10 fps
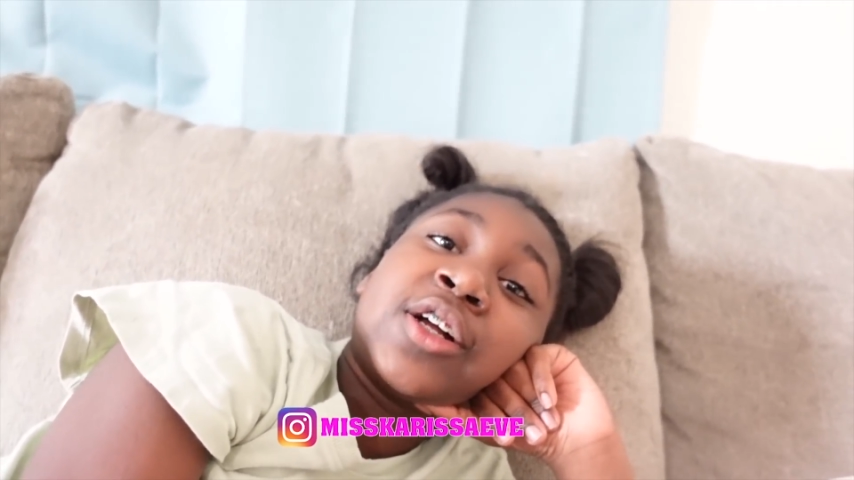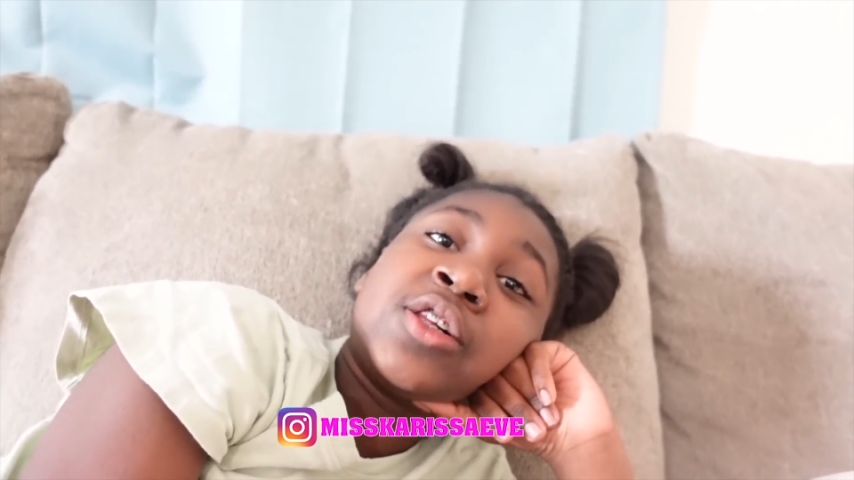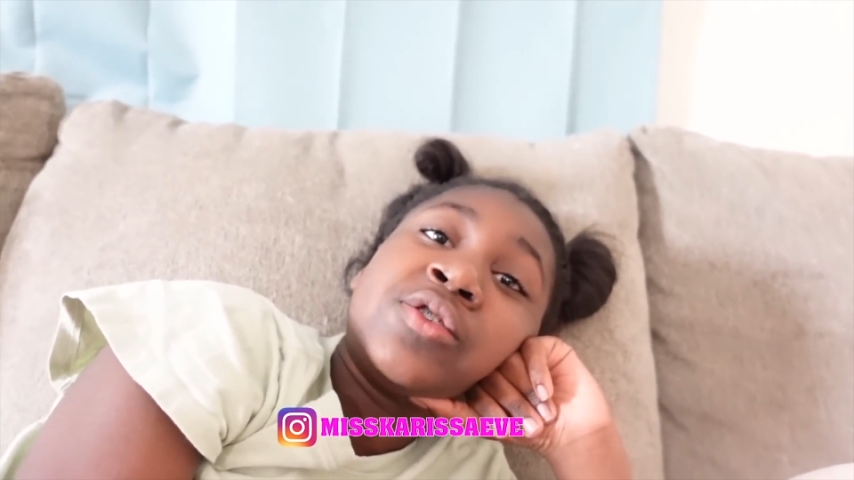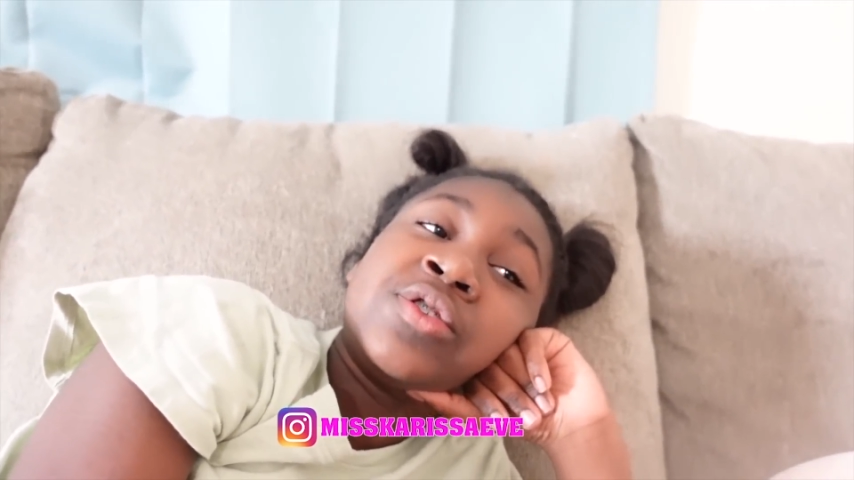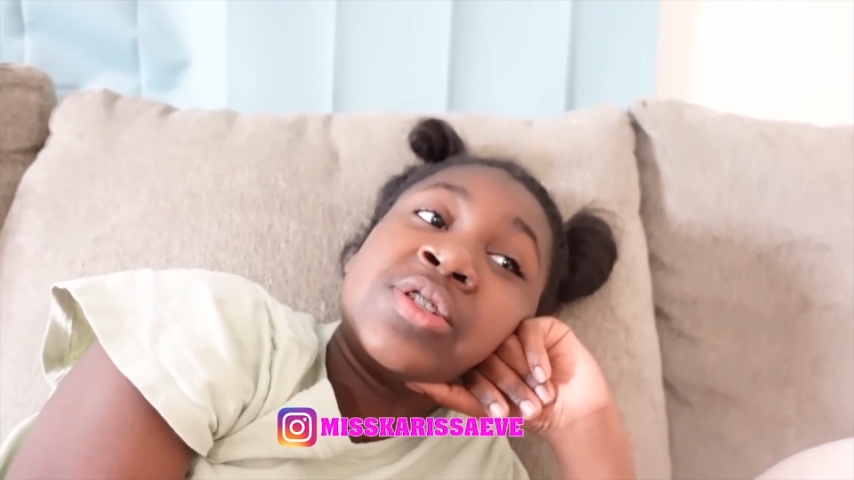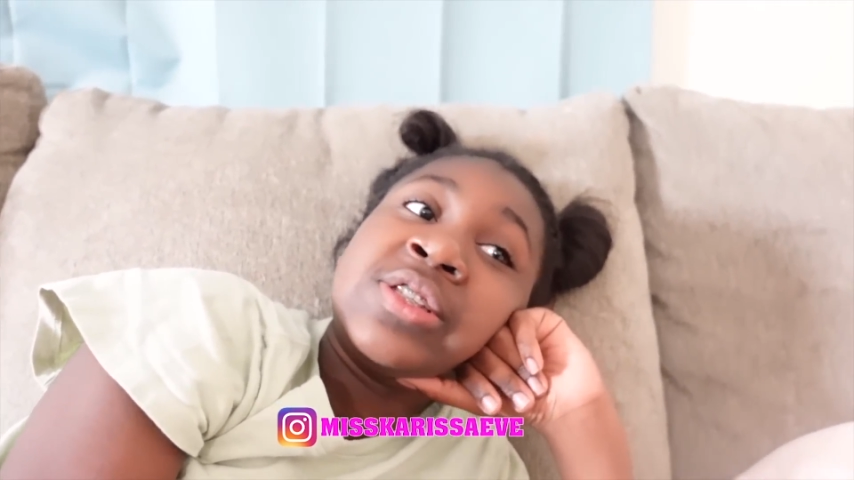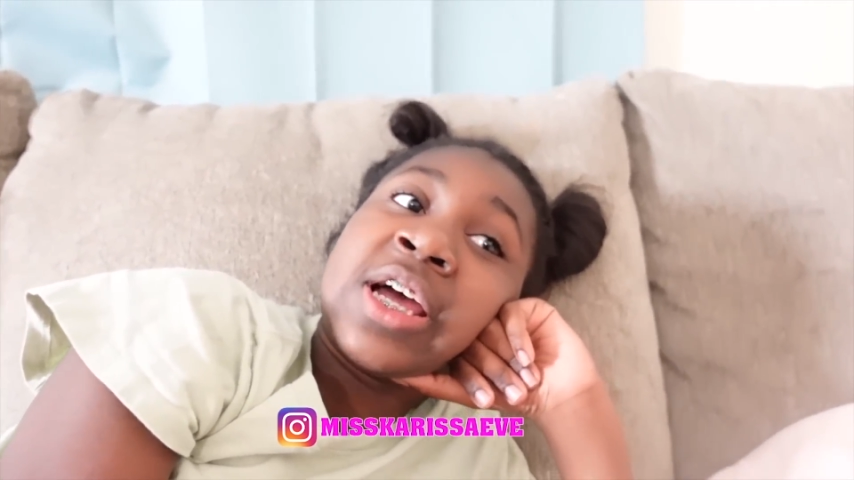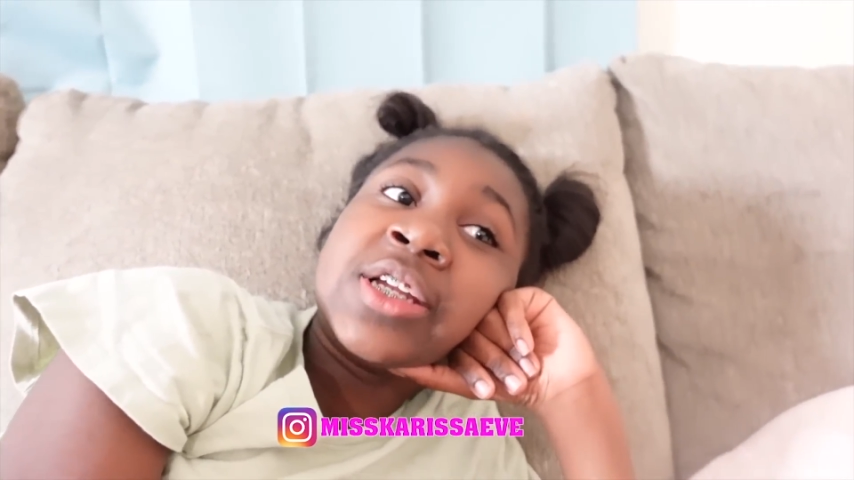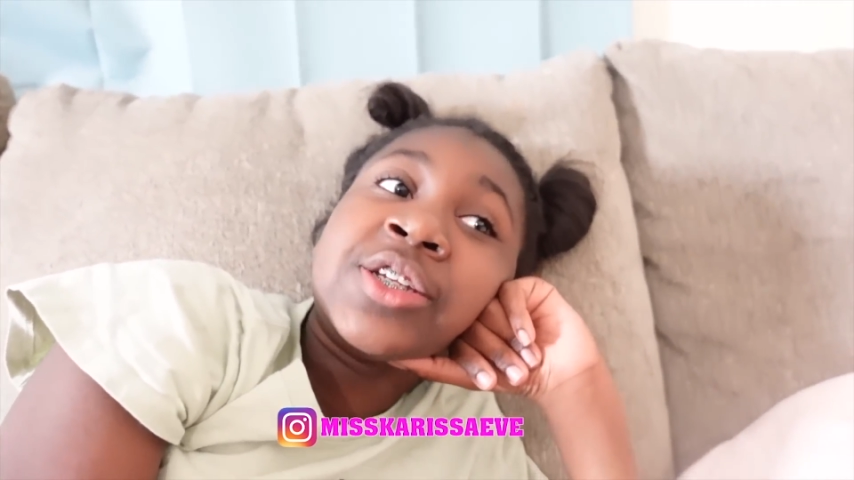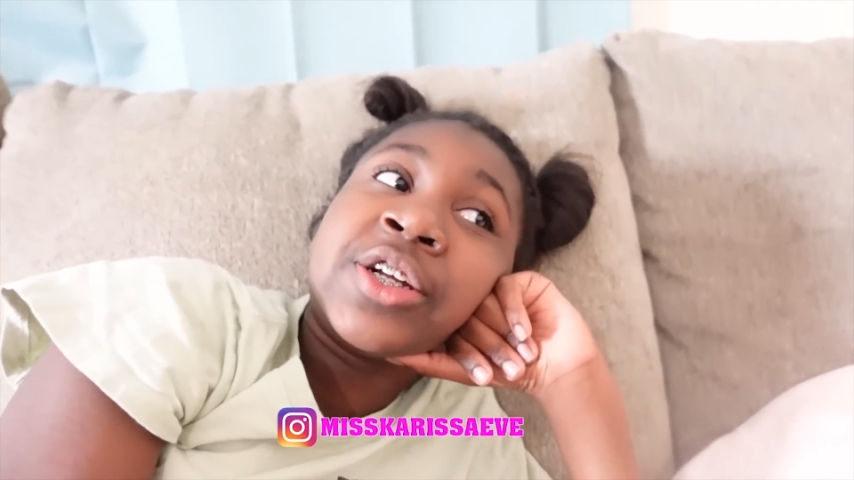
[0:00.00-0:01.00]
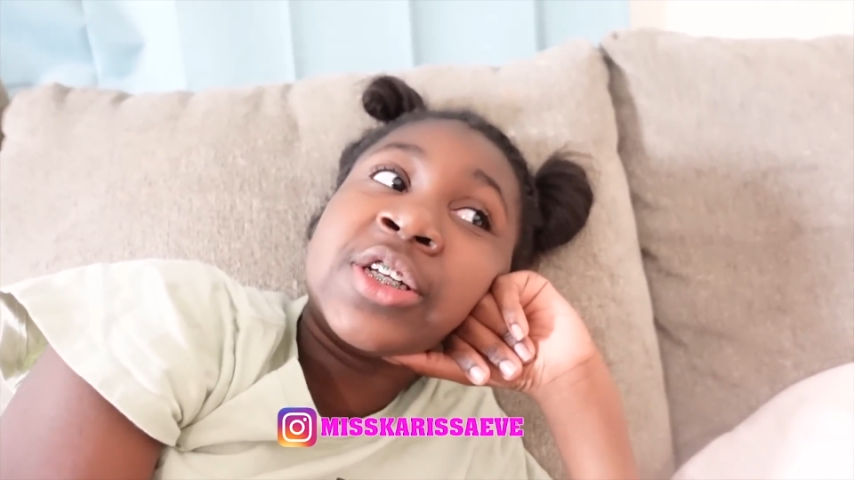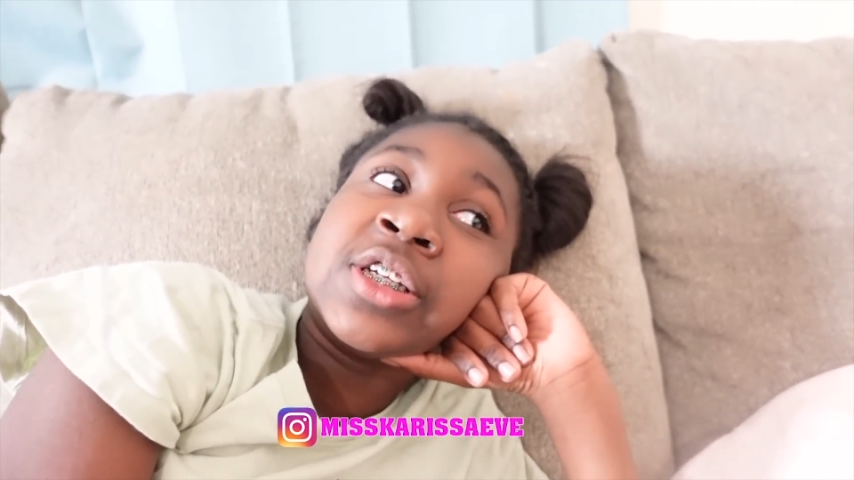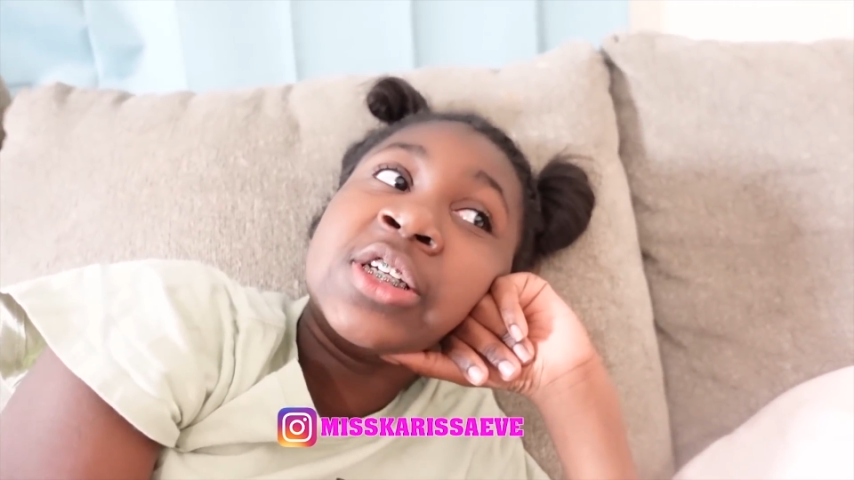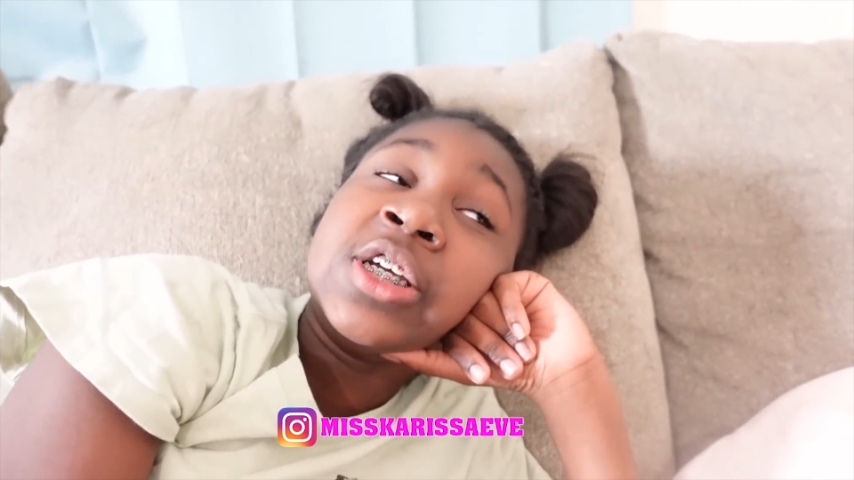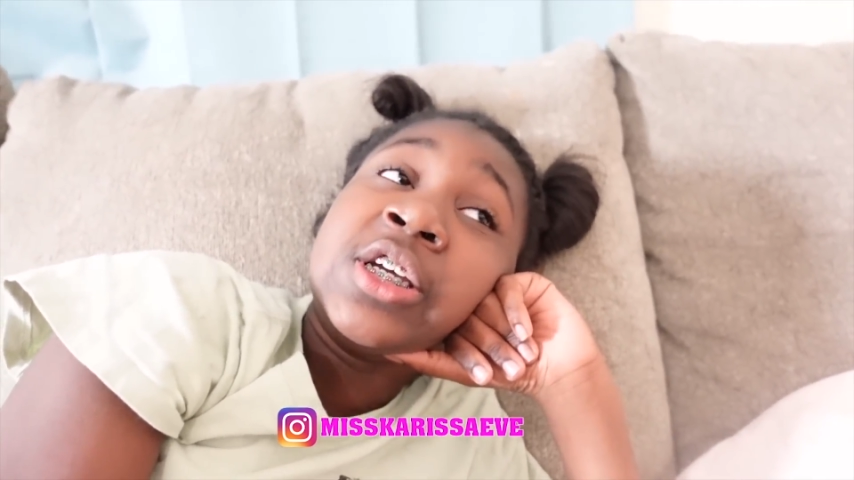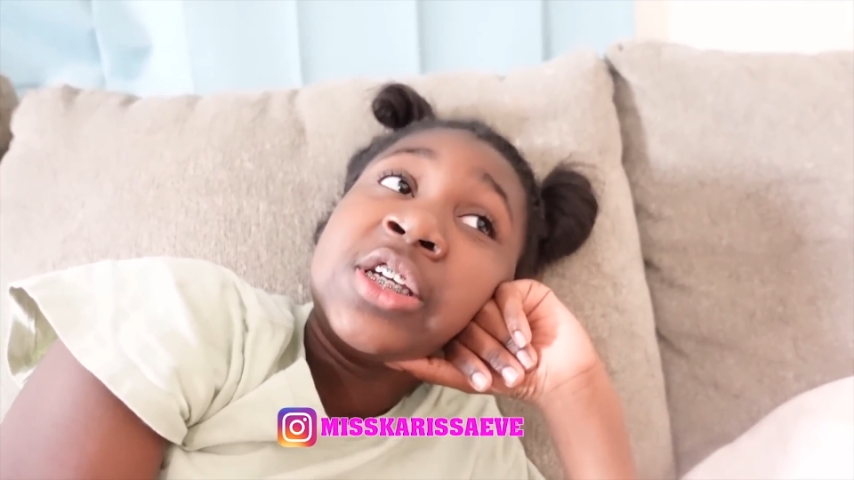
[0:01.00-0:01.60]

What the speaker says: clothes is not dirty.